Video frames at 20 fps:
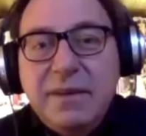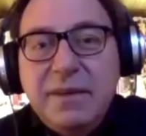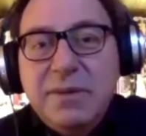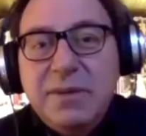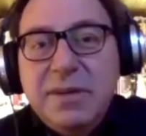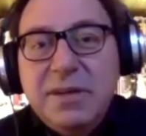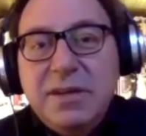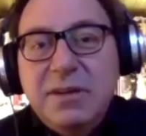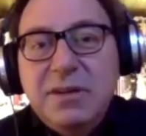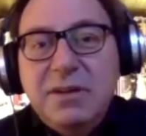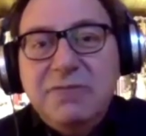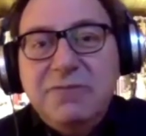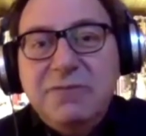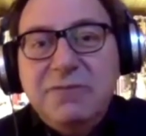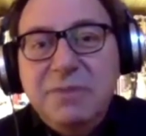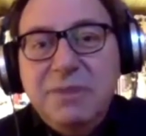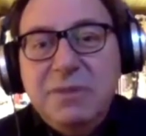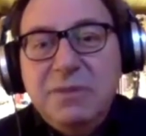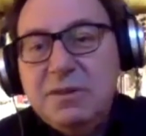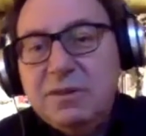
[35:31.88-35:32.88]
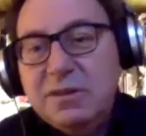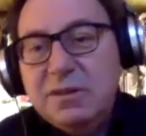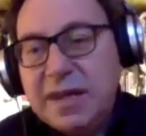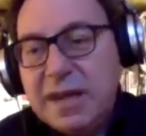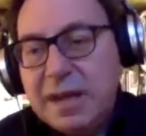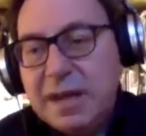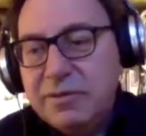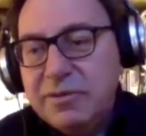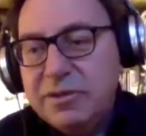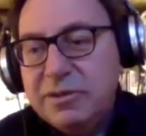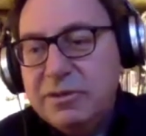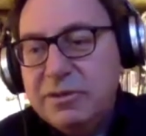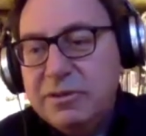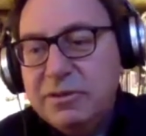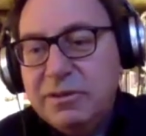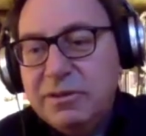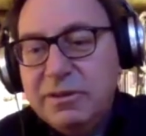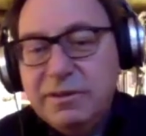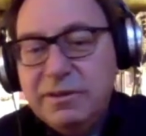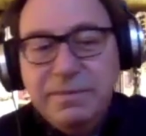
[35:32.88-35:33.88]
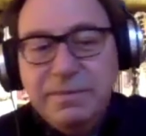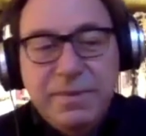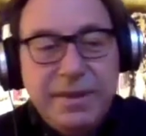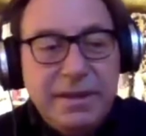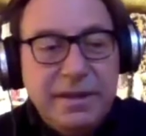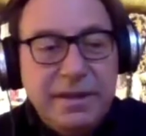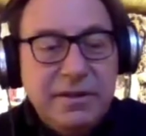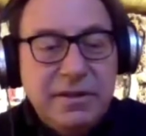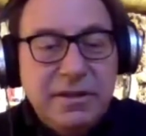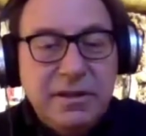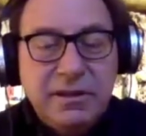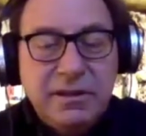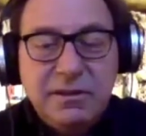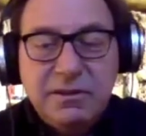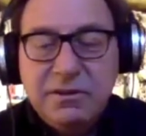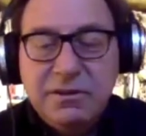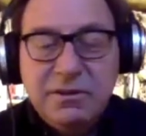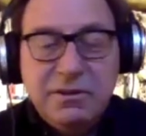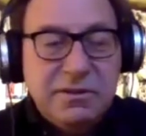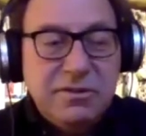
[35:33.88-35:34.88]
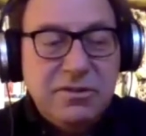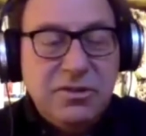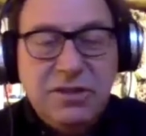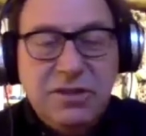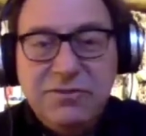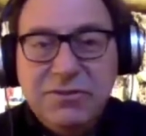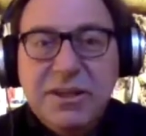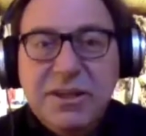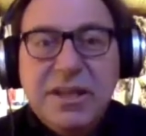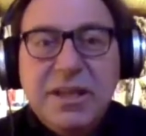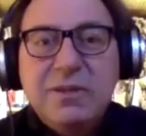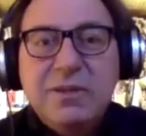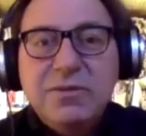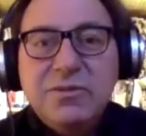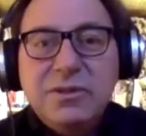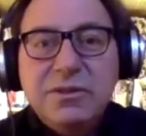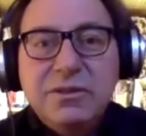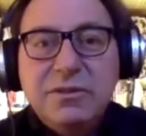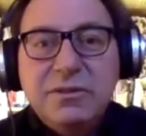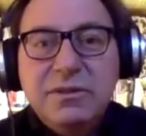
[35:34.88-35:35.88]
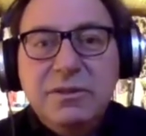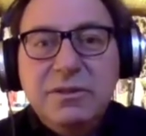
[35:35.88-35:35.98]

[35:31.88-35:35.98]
I want to hear from you. You're a counselor on, you're a chief of council.